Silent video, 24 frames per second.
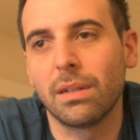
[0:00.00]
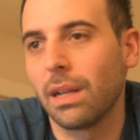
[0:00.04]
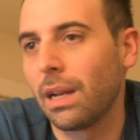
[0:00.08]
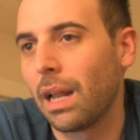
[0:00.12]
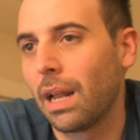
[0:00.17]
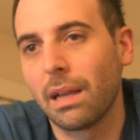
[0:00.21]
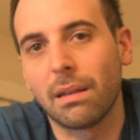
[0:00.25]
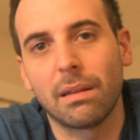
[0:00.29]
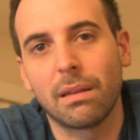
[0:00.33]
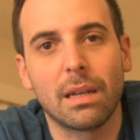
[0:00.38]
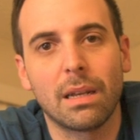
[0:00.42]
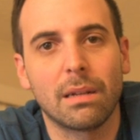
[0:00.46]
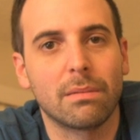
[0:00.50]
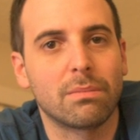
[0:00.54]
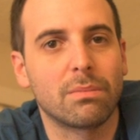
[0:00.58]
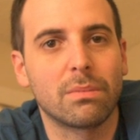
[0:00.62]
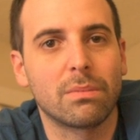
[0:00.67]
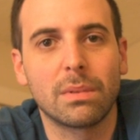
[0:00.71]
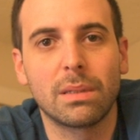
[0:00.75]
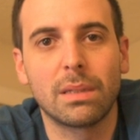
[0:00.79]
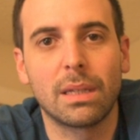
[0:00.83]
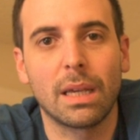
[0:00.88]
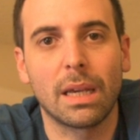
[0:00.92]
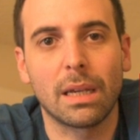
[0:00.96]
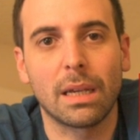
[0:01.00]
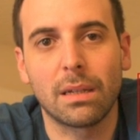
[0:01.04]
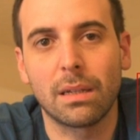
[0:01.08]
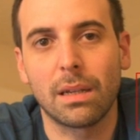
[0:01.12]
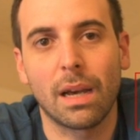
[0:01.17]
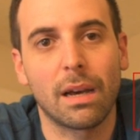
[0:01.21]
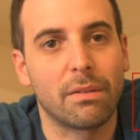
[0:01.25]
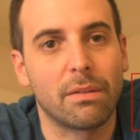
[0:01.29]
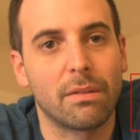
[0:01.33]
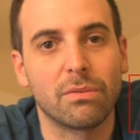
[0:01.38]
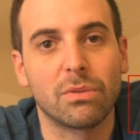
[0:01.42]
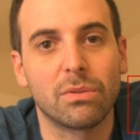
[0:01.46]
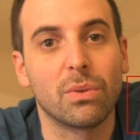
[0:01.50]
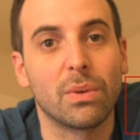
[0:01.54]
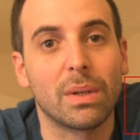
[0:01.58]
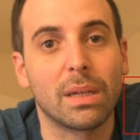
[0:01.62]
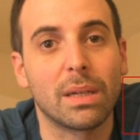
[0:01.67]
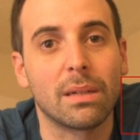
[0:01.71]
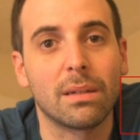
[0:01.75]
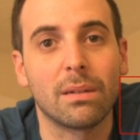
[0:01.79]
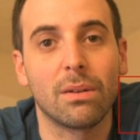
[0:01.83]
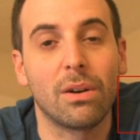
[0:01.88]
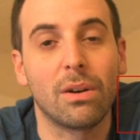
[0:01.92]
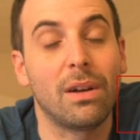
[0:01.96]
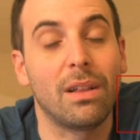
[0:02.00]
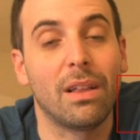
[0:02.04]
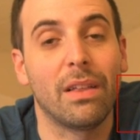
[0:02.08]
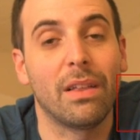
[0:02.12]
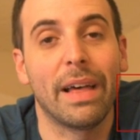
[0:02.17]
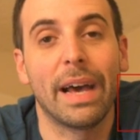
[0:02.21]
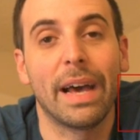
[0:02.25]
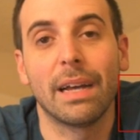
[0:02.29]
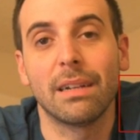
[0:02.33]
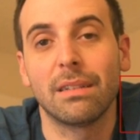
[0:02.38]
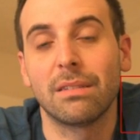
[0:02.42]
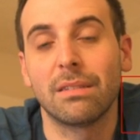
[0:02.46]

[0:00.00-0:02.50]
and I get a kick out of doing all of that.